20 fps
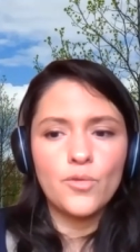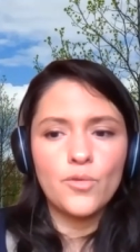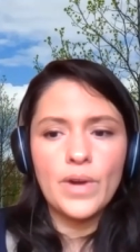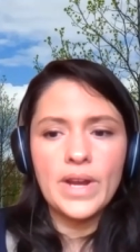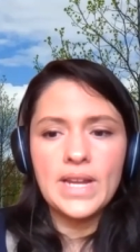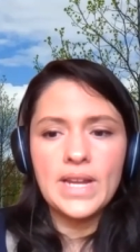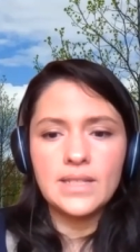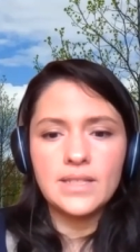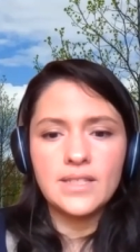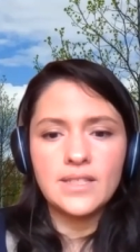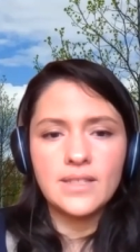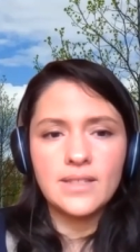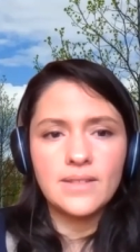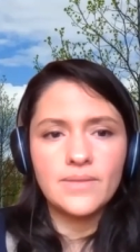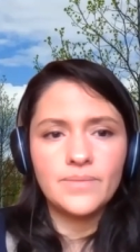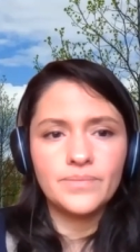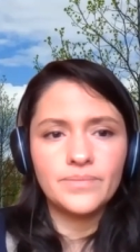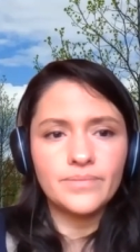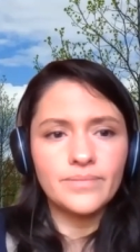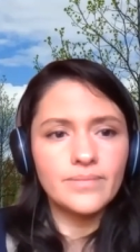Great.
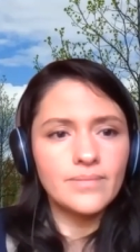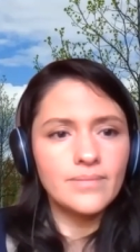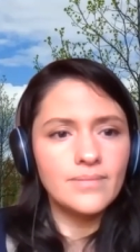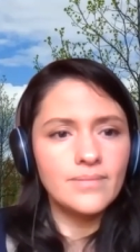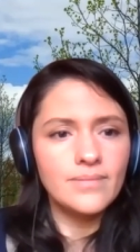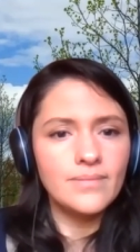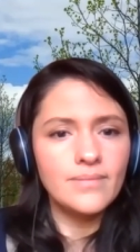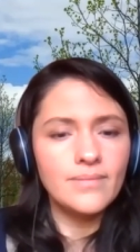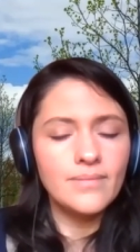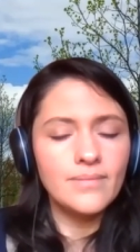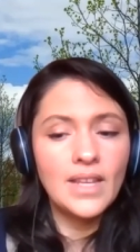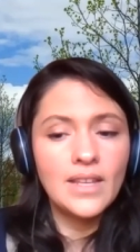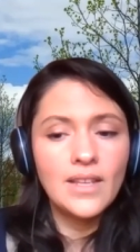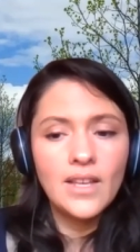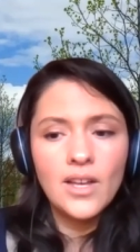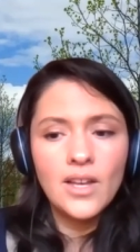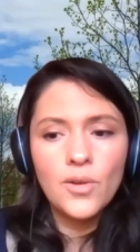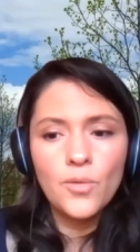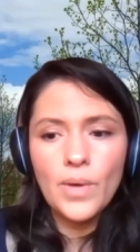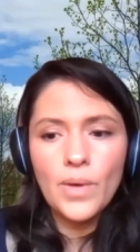
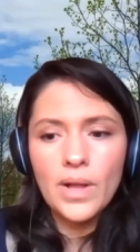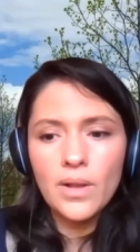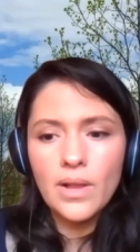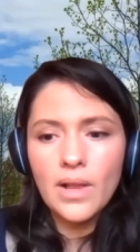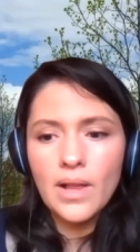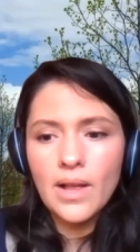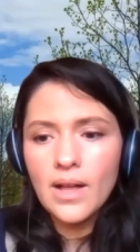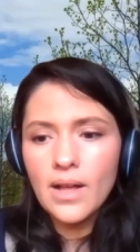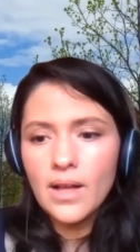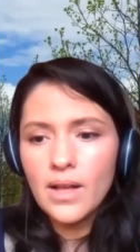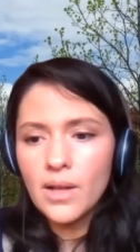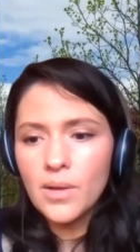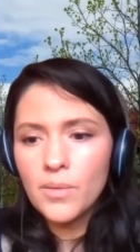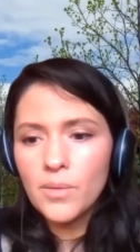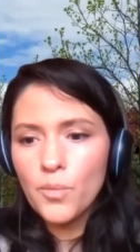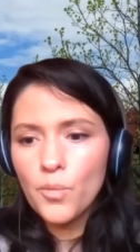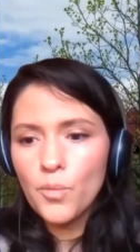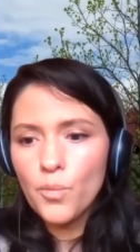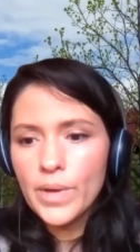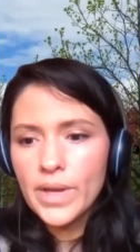Well,
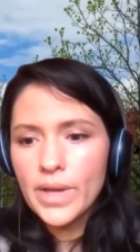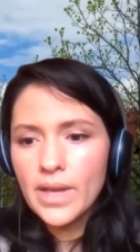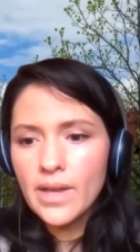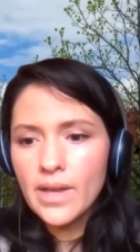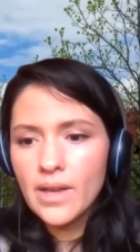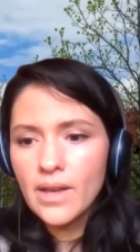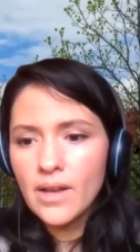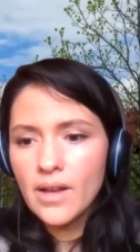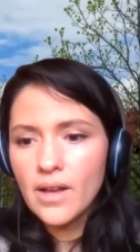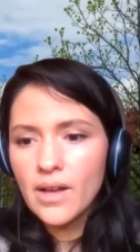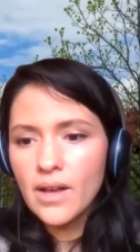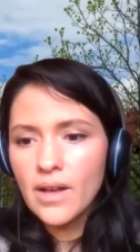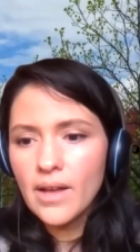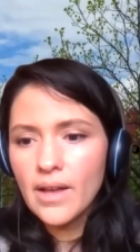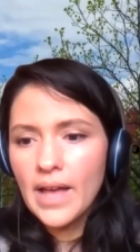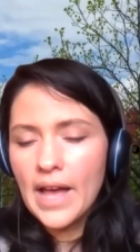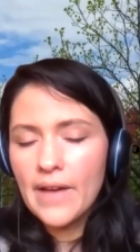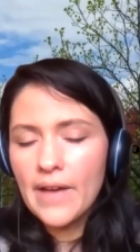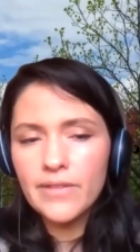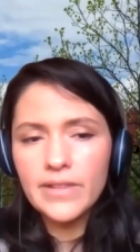um, we
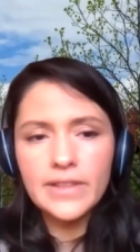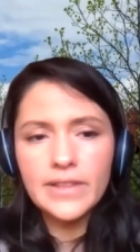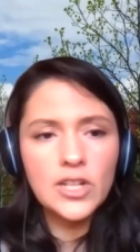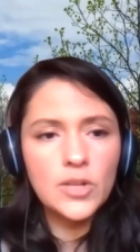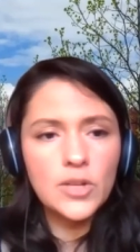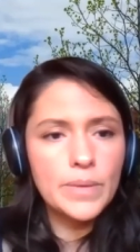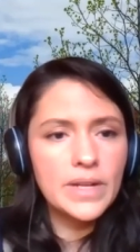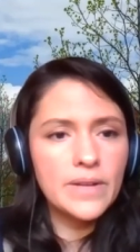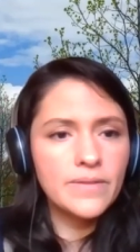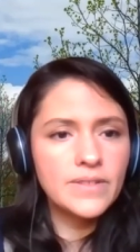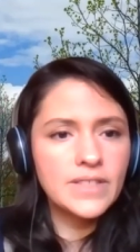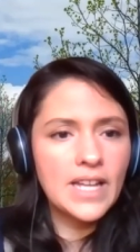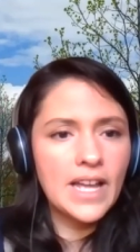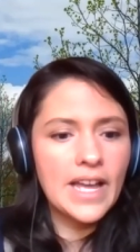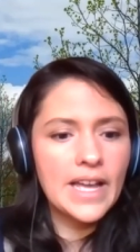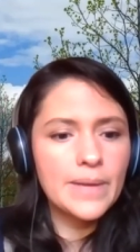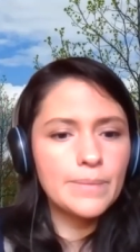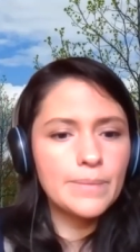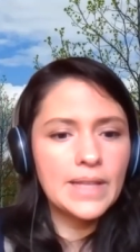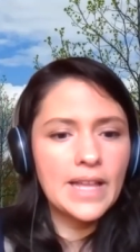have a little bit of
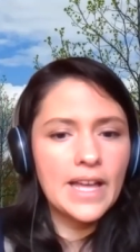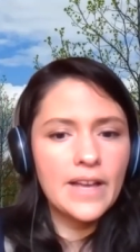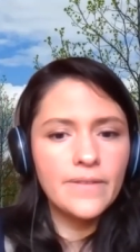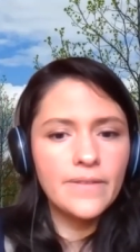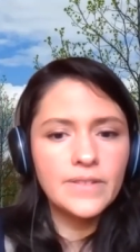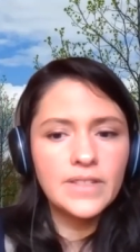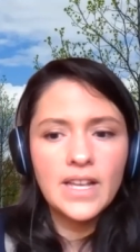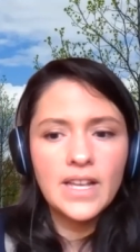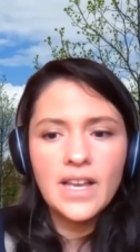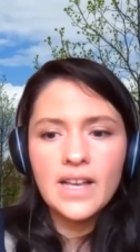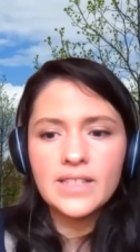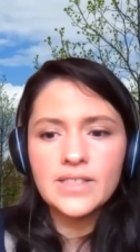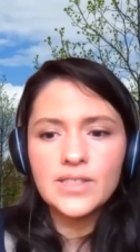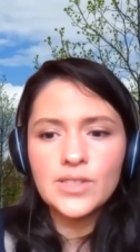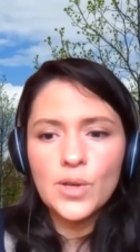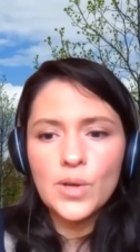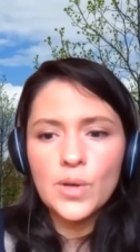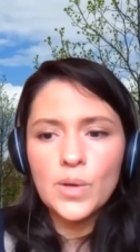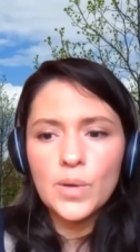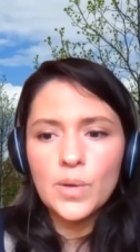time left,
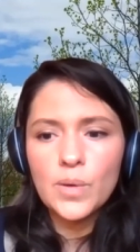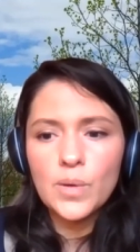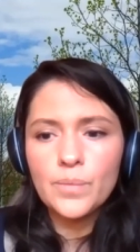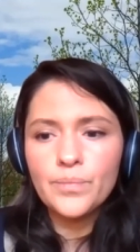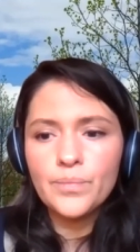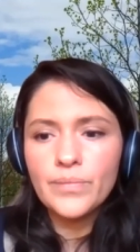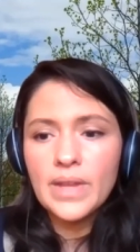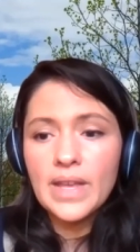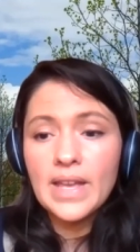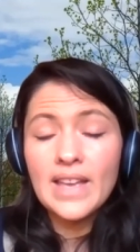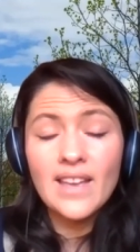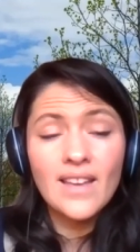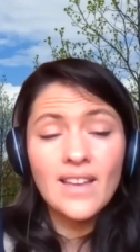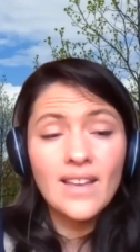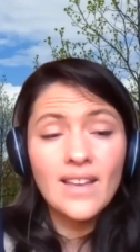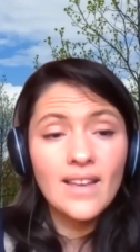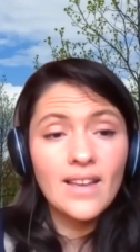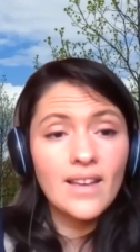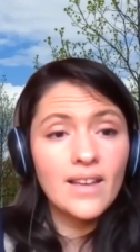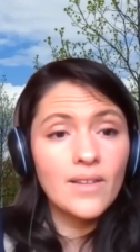so,
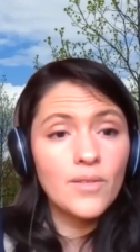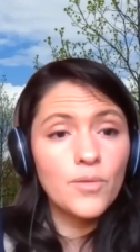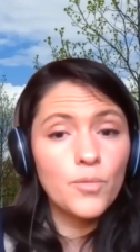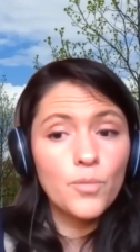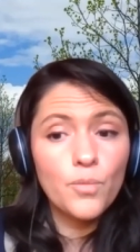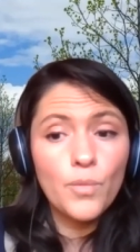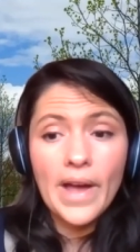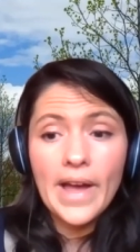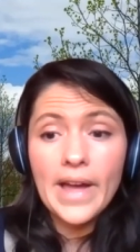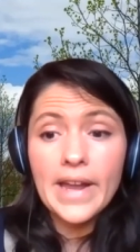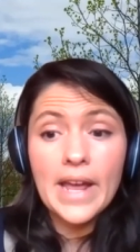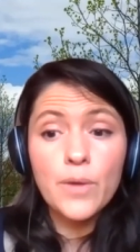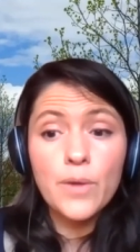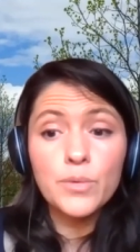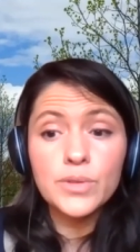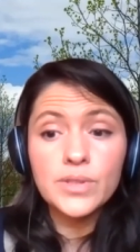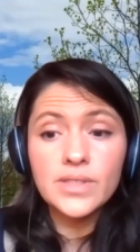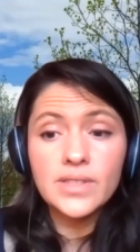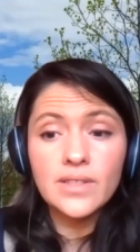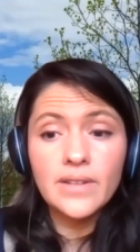and I
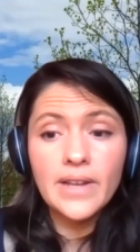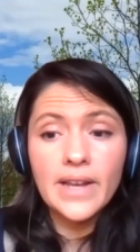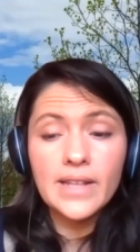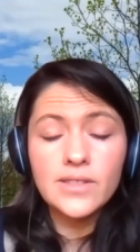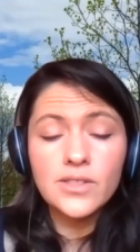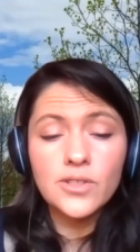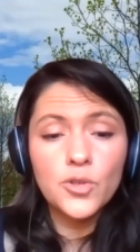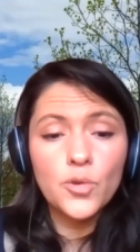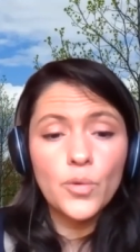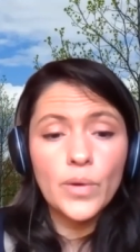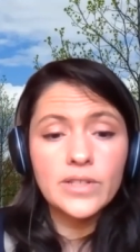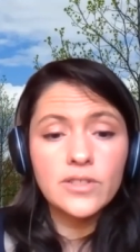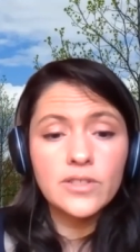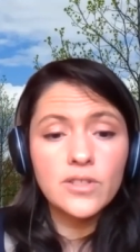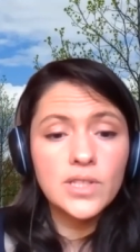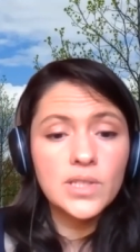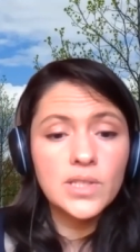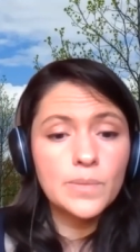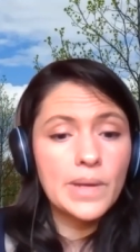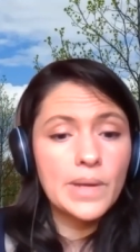will still answer
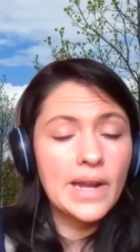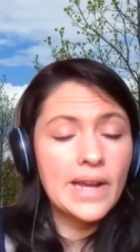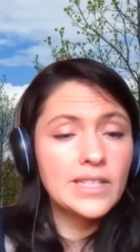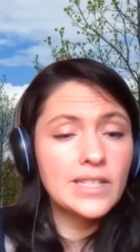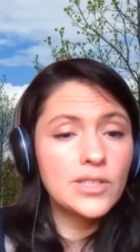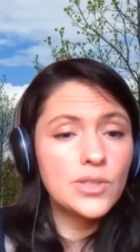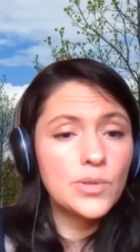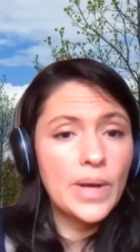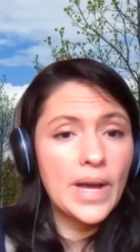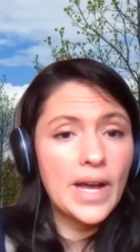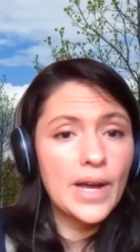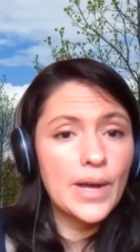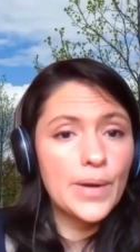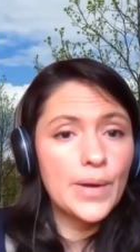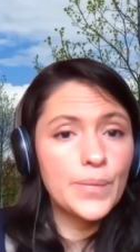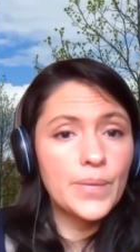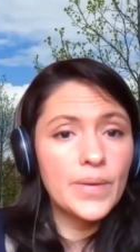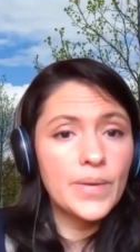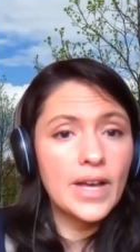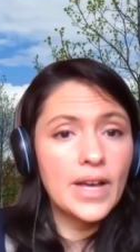questions, but I do
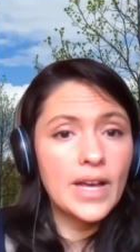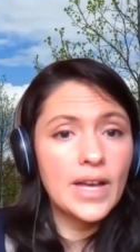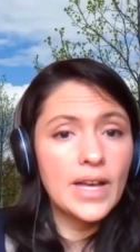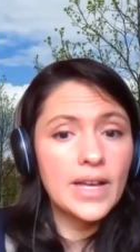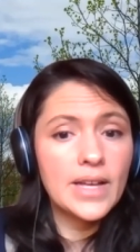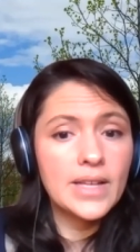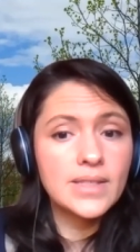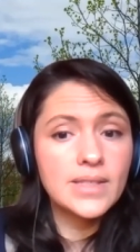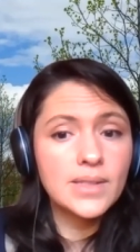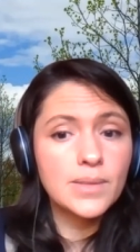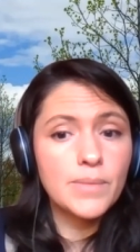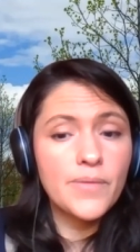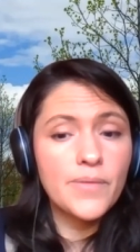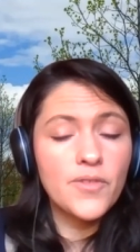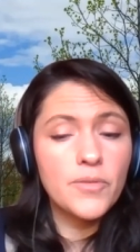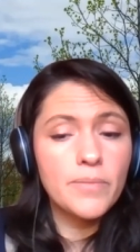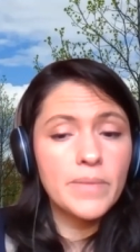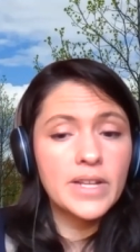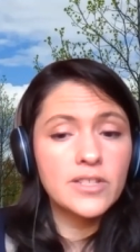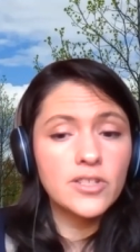have uh, some
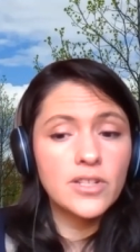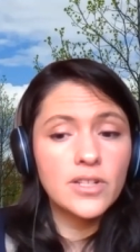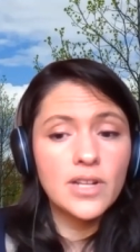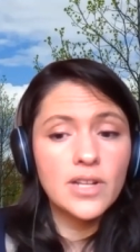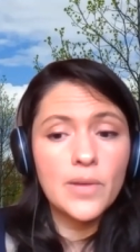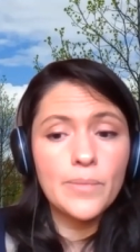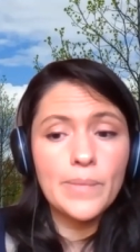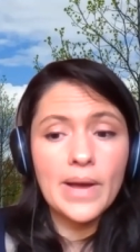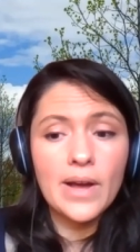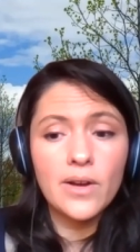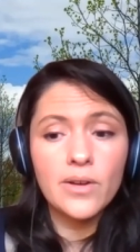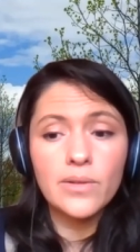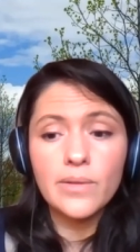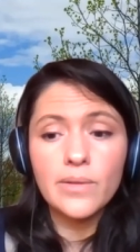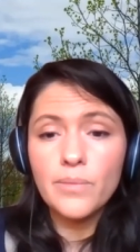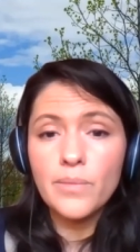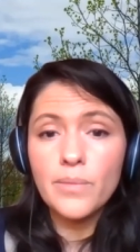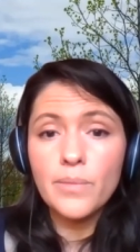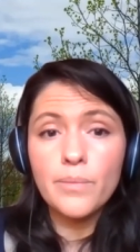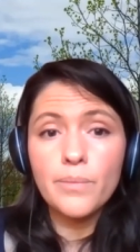information about